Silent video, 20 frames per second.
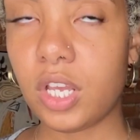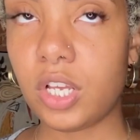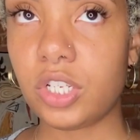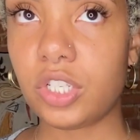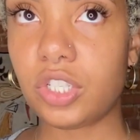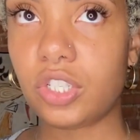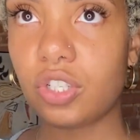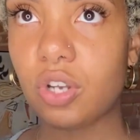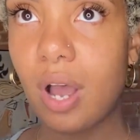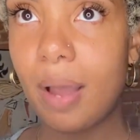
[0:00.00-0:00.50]

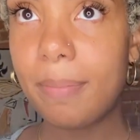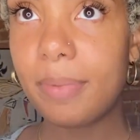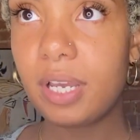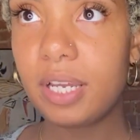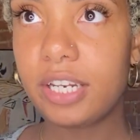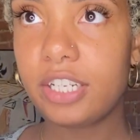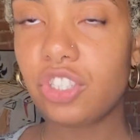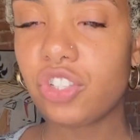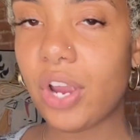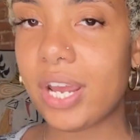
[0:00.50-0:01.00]
So I'm
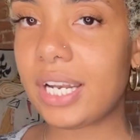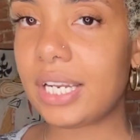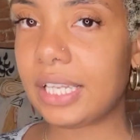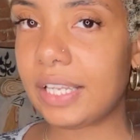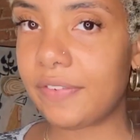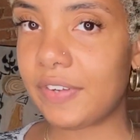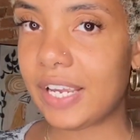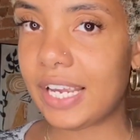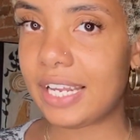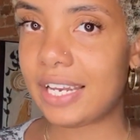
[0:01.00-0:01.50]
gonna try to
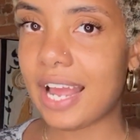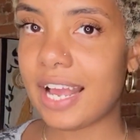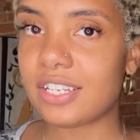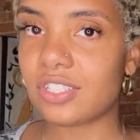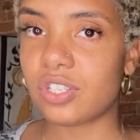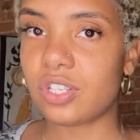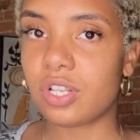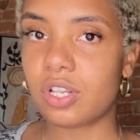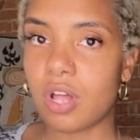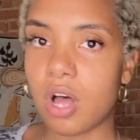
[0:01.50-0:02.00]
leave it in
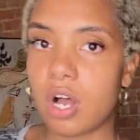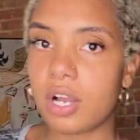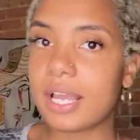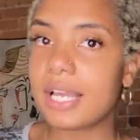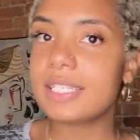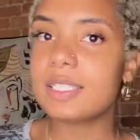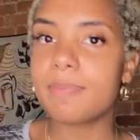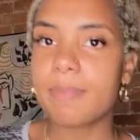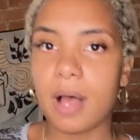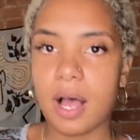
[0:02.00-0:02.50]
as long
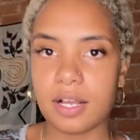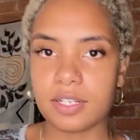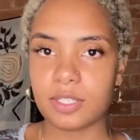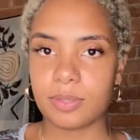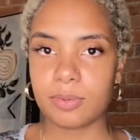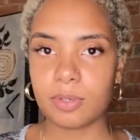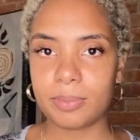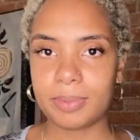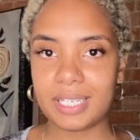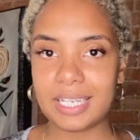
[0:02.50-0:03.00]
as
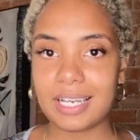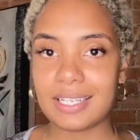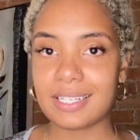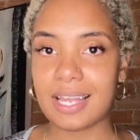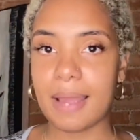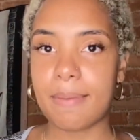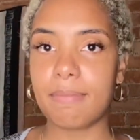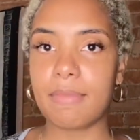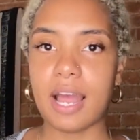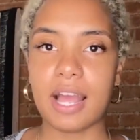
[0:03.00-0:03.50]
possible because
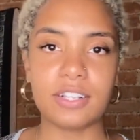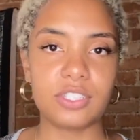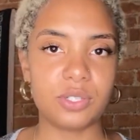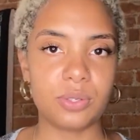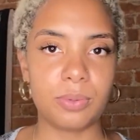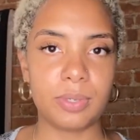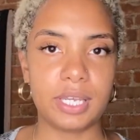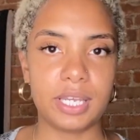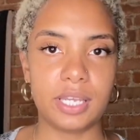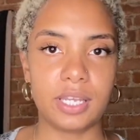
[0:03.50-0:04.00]
I'm not
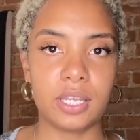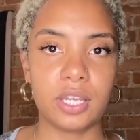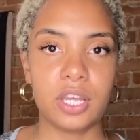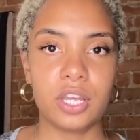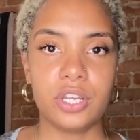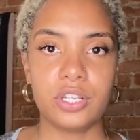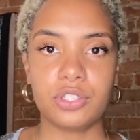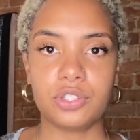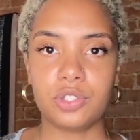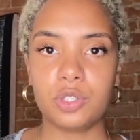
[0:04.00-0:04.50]
doing
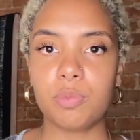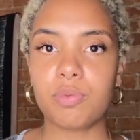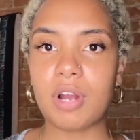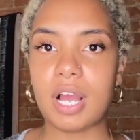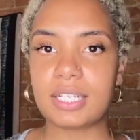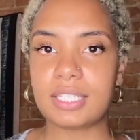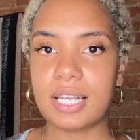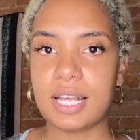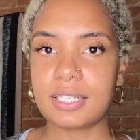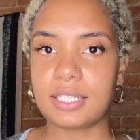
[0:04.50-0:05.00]
two
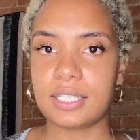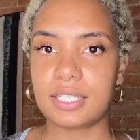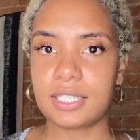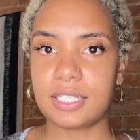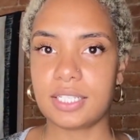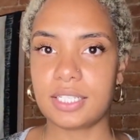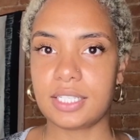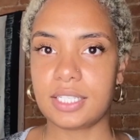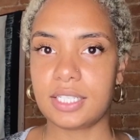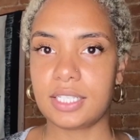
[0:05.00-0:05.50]

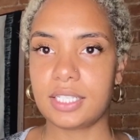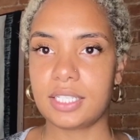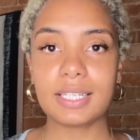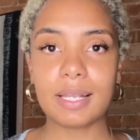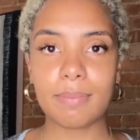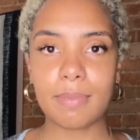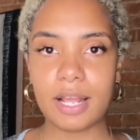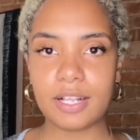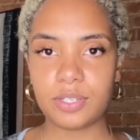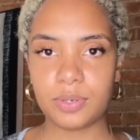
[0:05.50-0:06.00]
processes. I'm
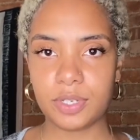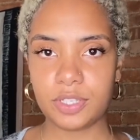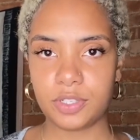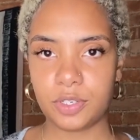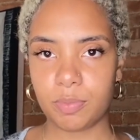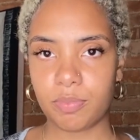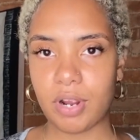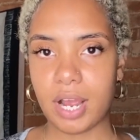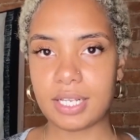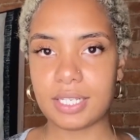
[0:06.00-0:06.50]
not doing two
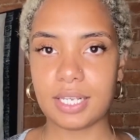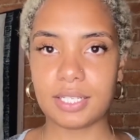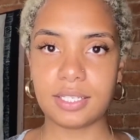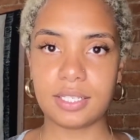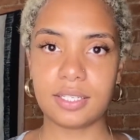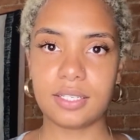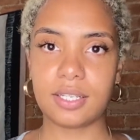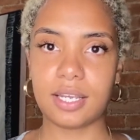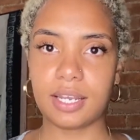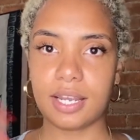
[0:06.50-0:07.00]
processes
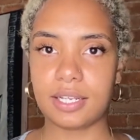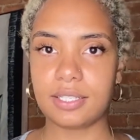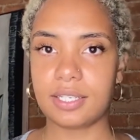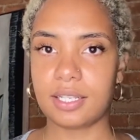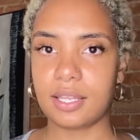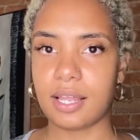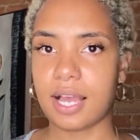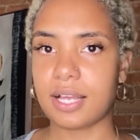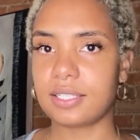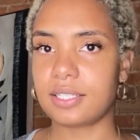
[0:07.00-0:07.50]
like I did
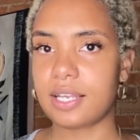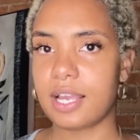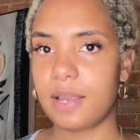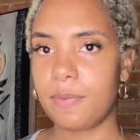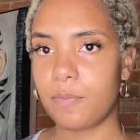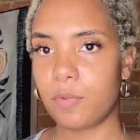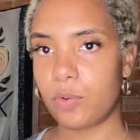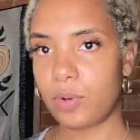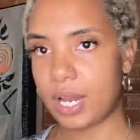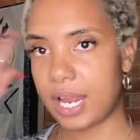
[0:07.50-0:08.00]
last
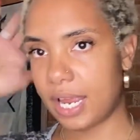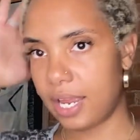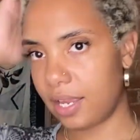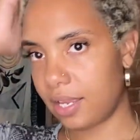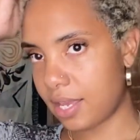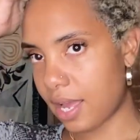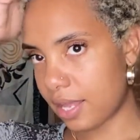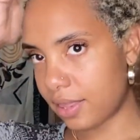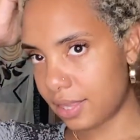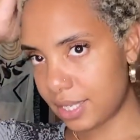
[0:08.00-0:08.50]
time when I
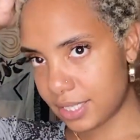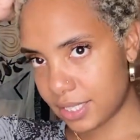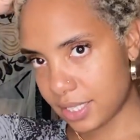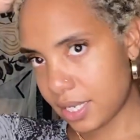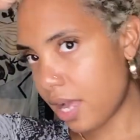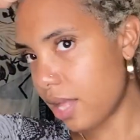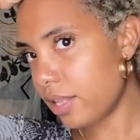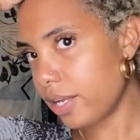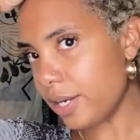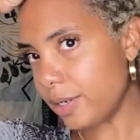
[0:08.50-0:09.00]
got this
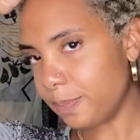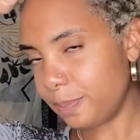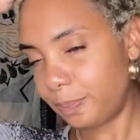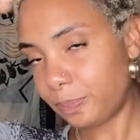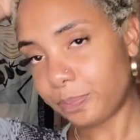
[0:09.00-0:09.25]
color.